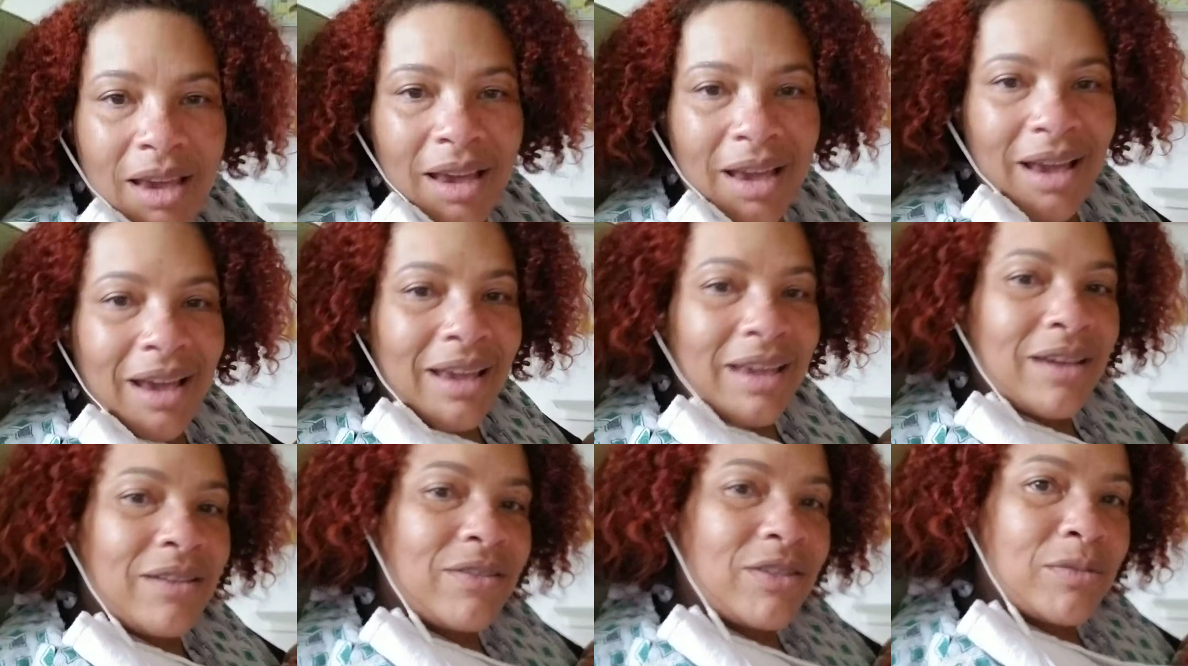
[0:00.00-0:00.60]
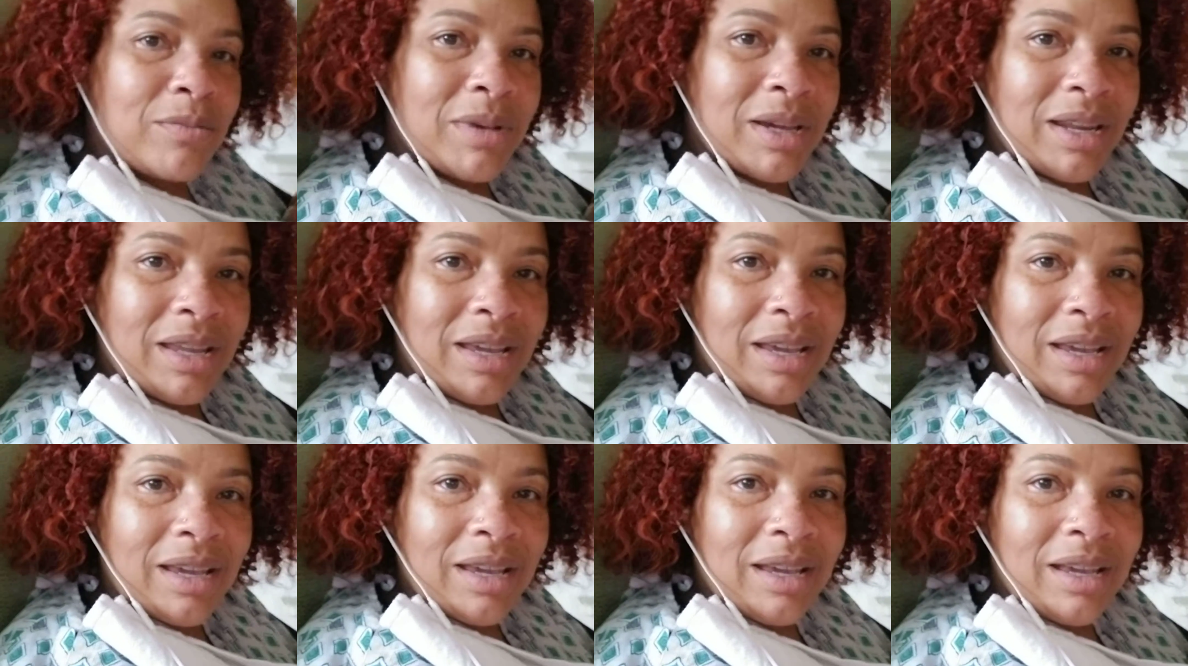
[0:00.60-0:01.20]
Hi,
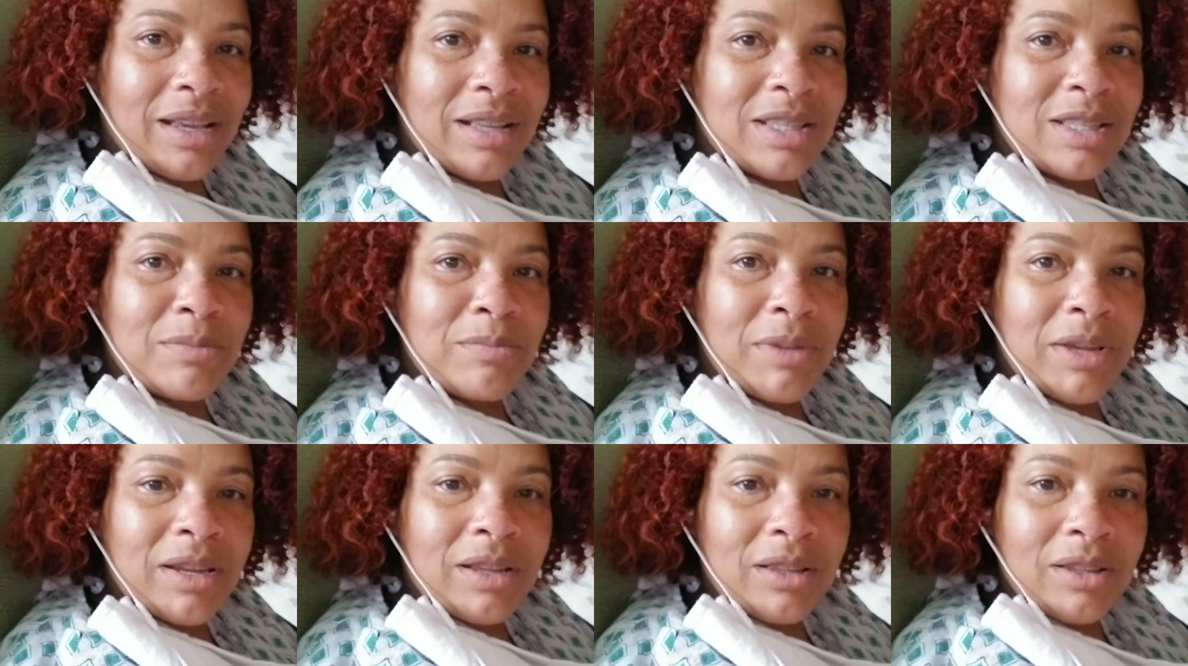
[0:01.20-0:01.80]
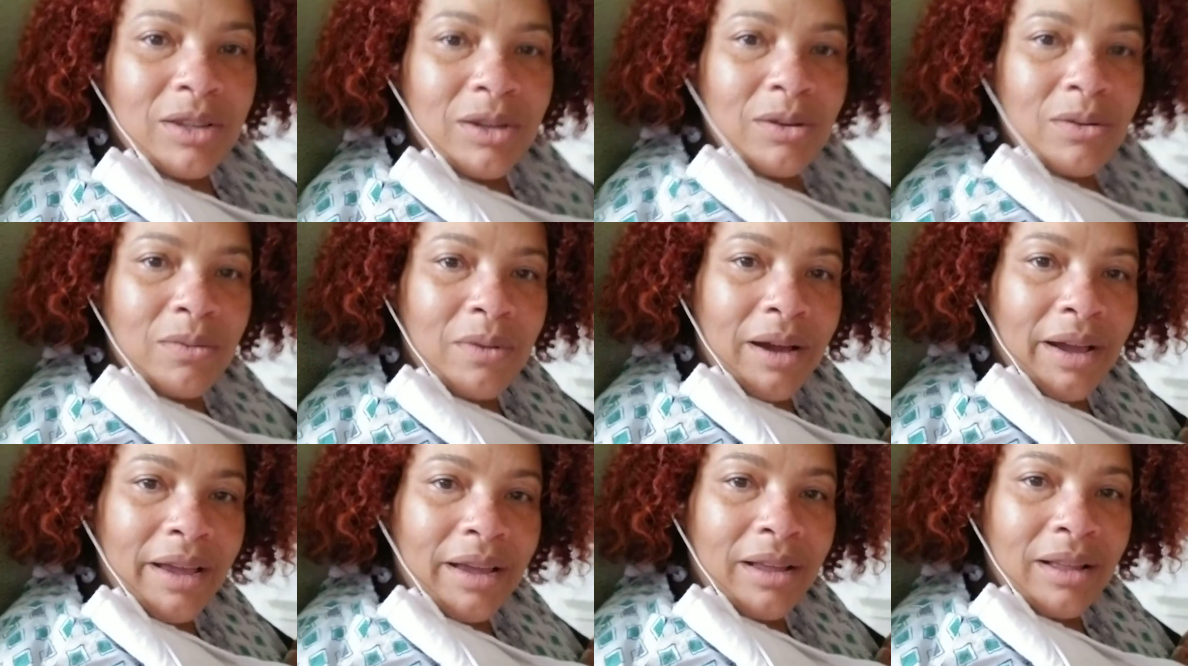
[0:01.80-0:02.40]
everybody. It's been a little
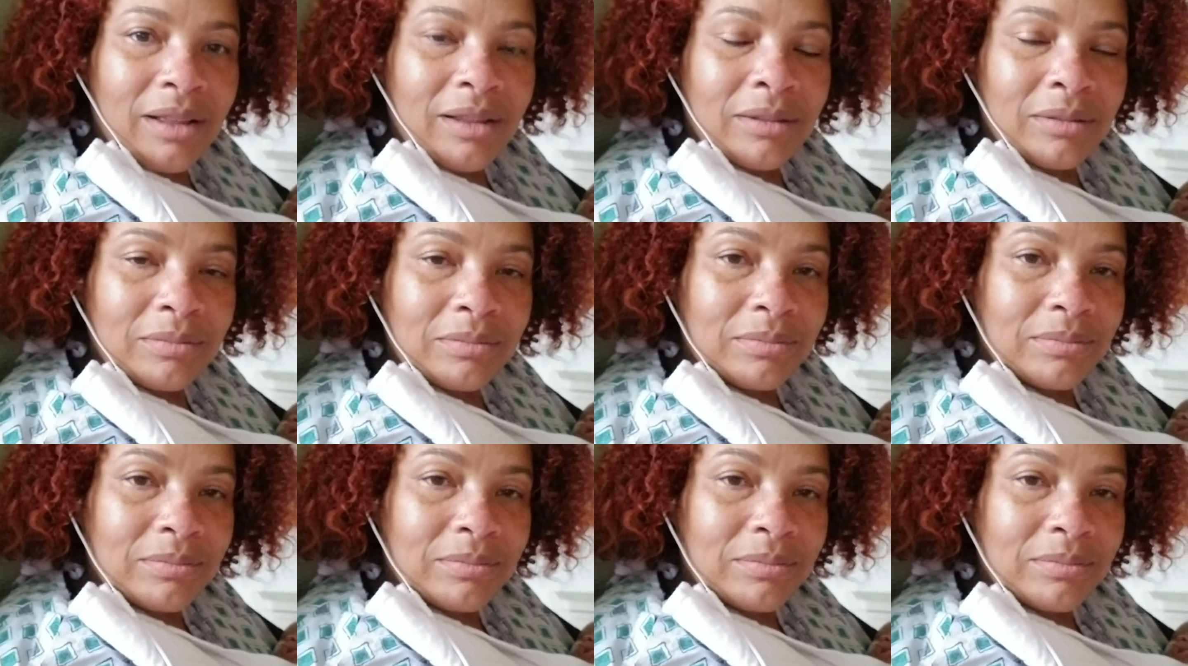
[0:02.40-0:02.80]
while.